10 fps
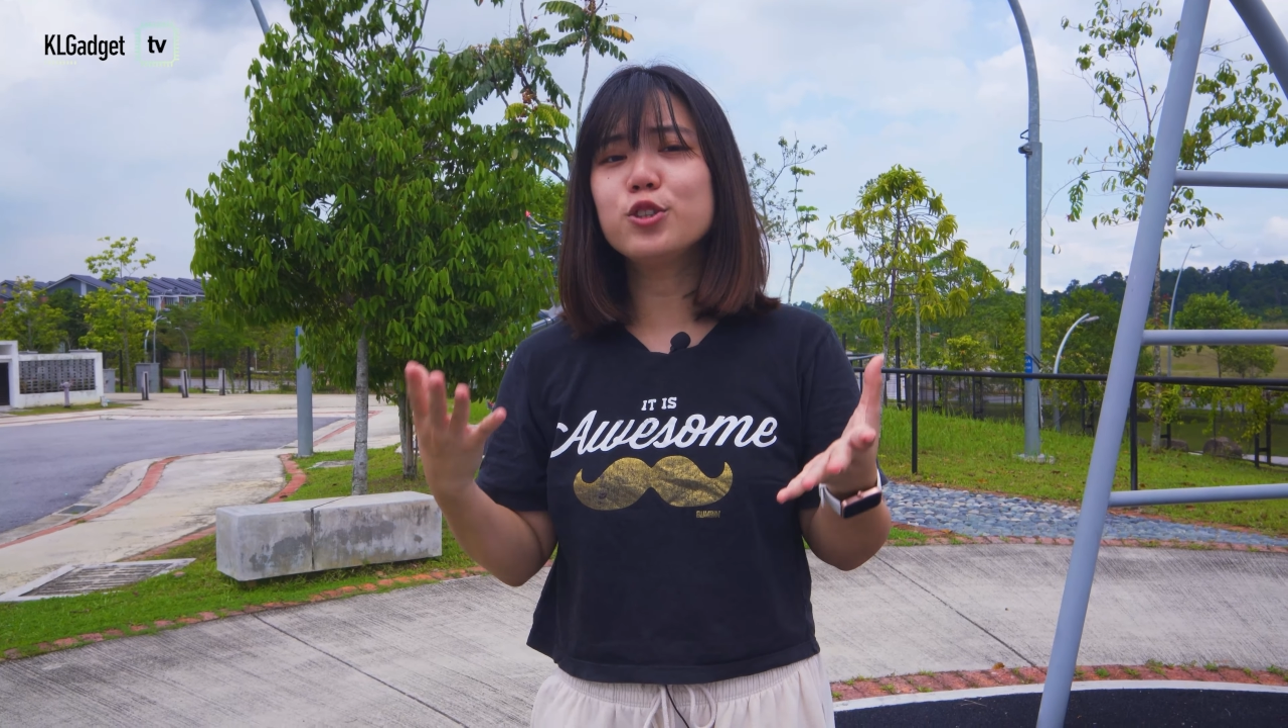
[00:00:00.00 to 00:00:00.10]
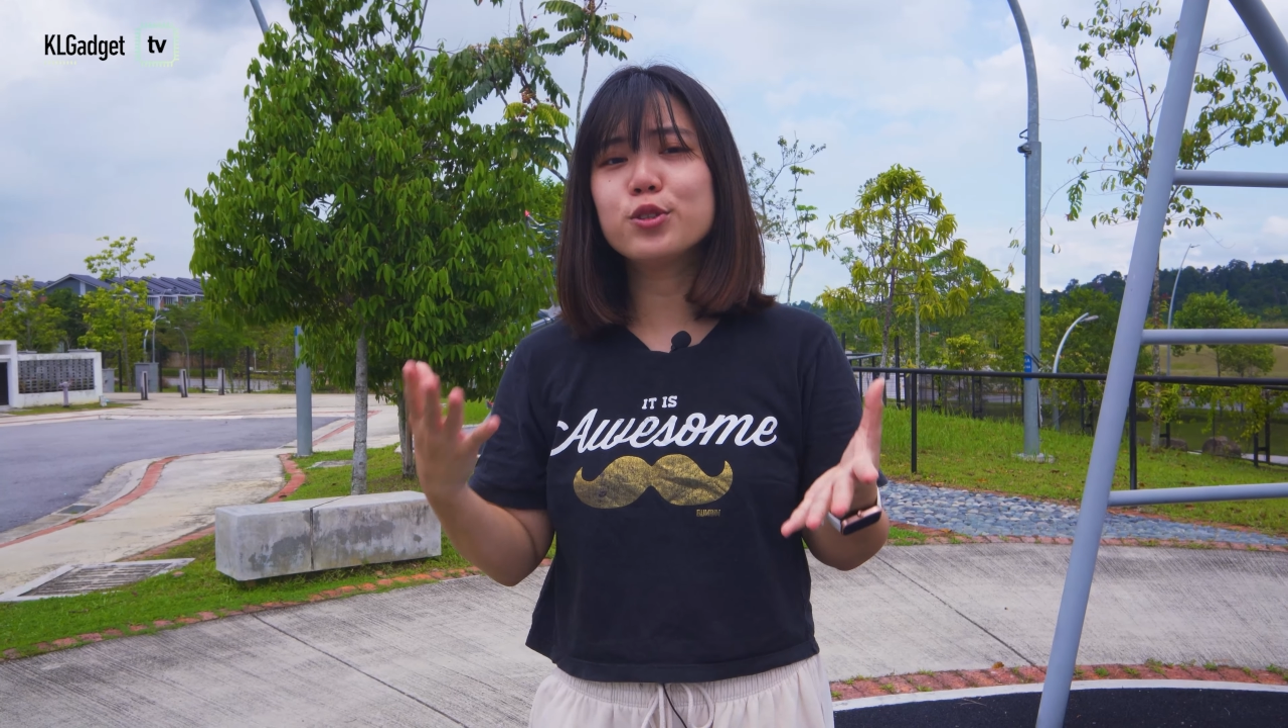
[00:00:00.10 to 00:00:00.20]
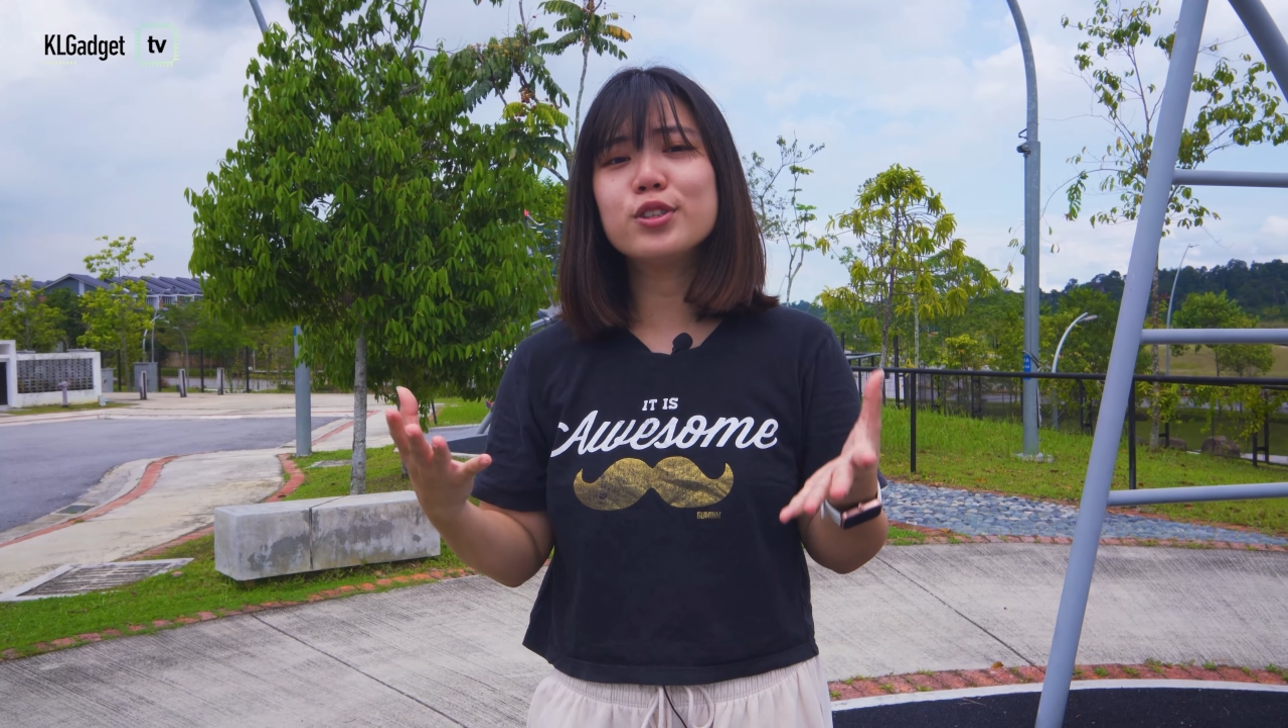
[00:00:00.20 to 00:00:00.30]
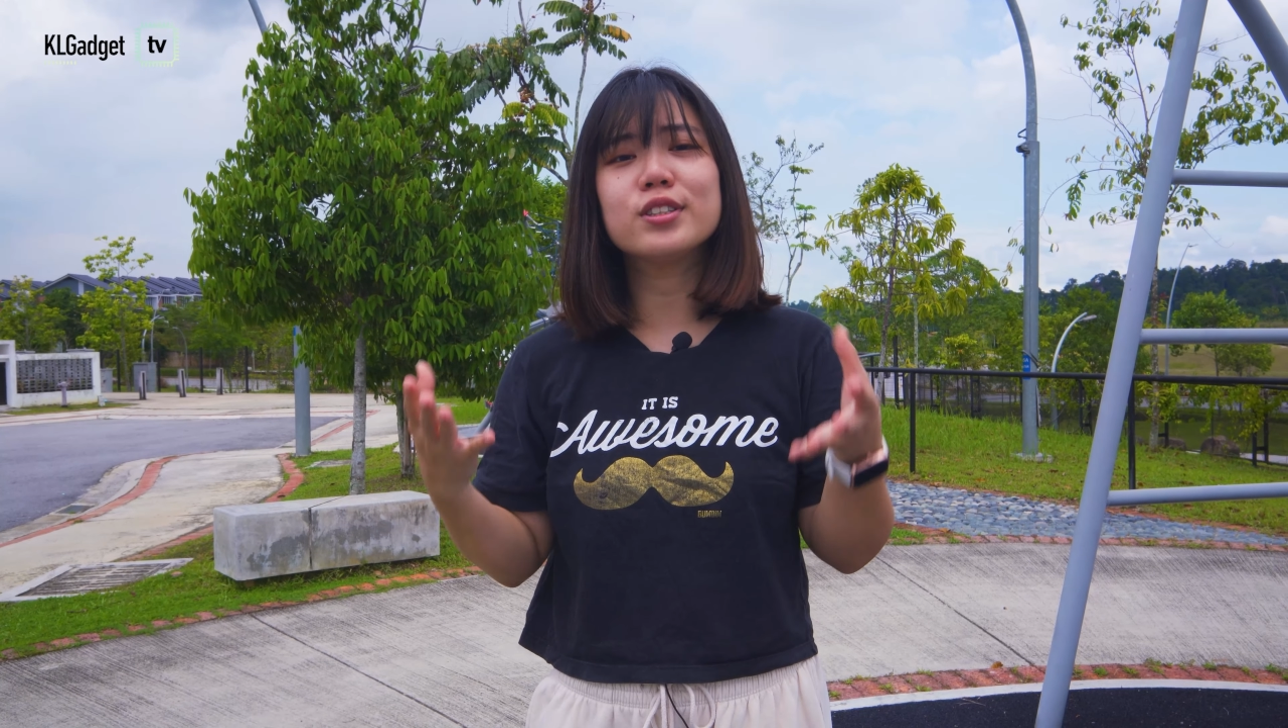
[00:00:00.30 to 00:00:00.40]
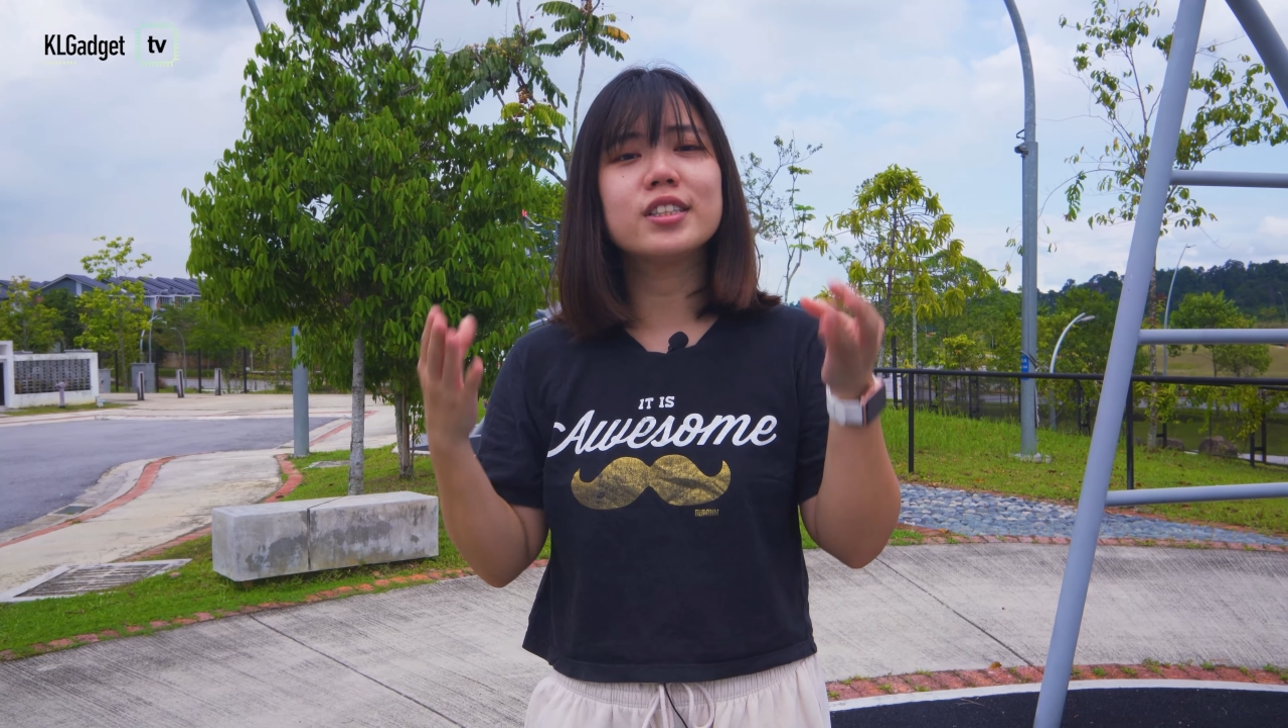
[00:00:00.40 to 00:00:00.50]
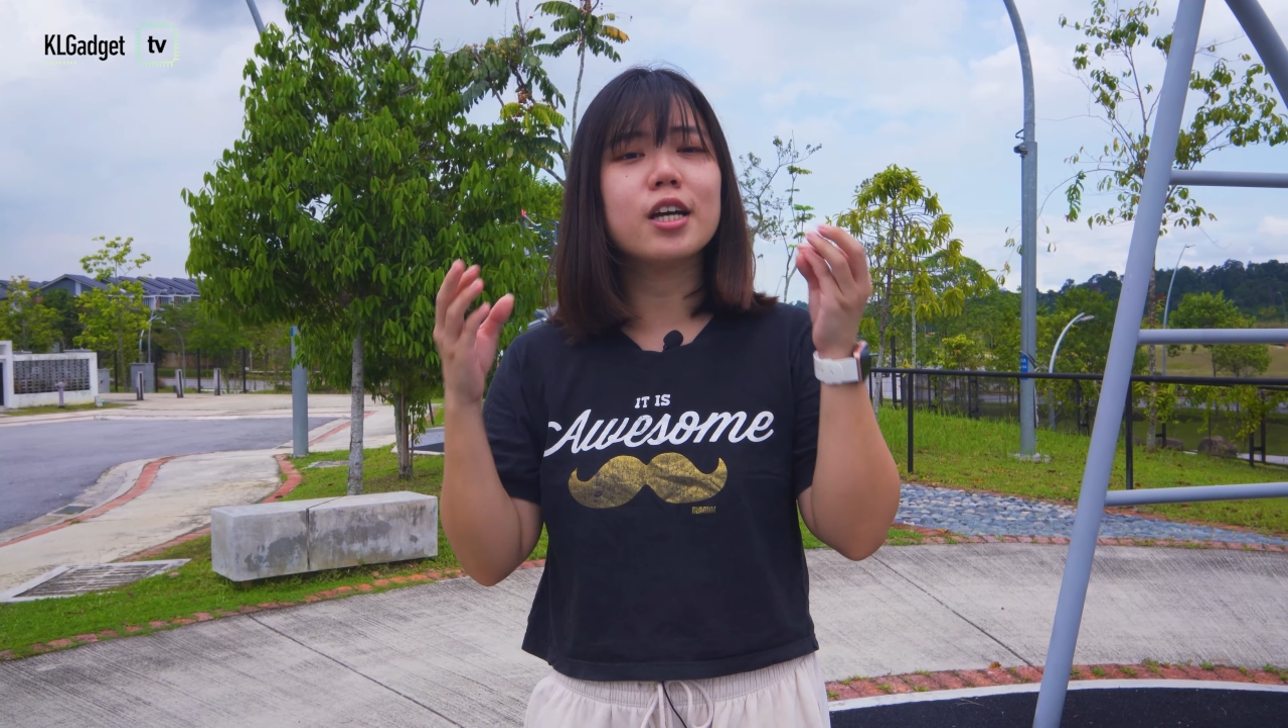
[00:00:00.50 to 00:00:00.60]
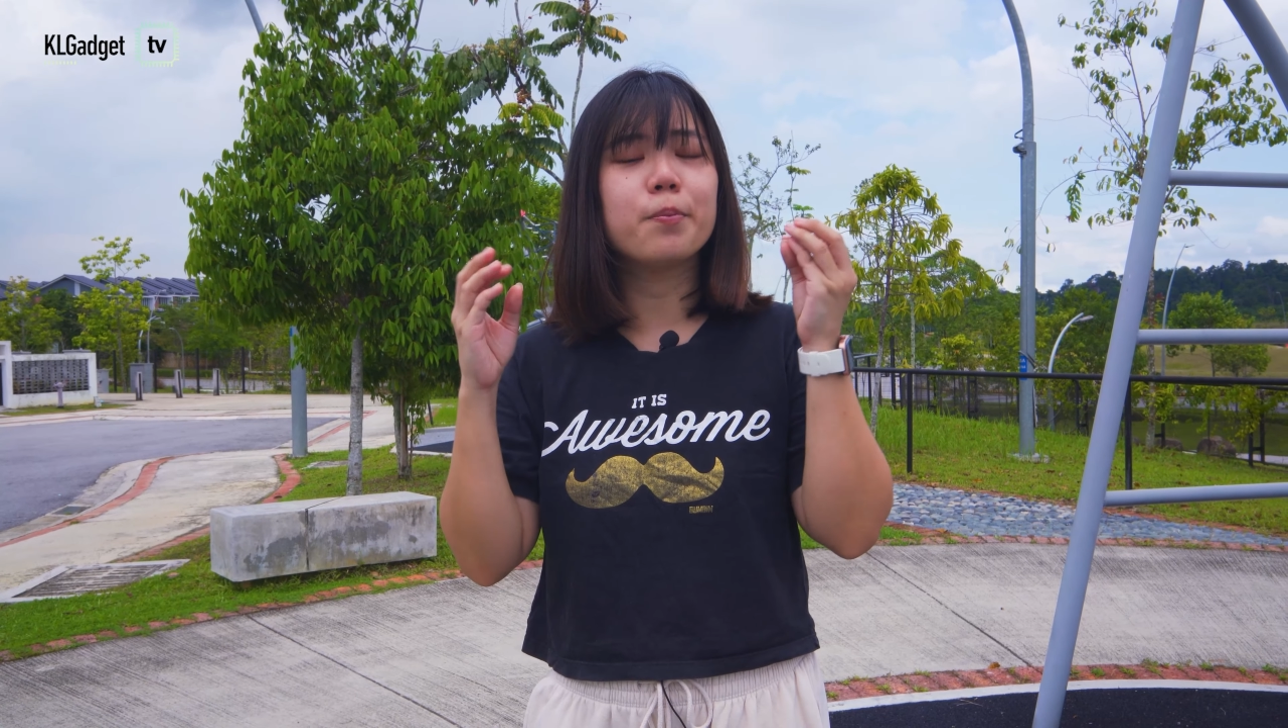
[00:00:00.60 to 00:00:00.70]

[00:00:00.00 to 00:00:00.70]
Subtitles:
choose to see a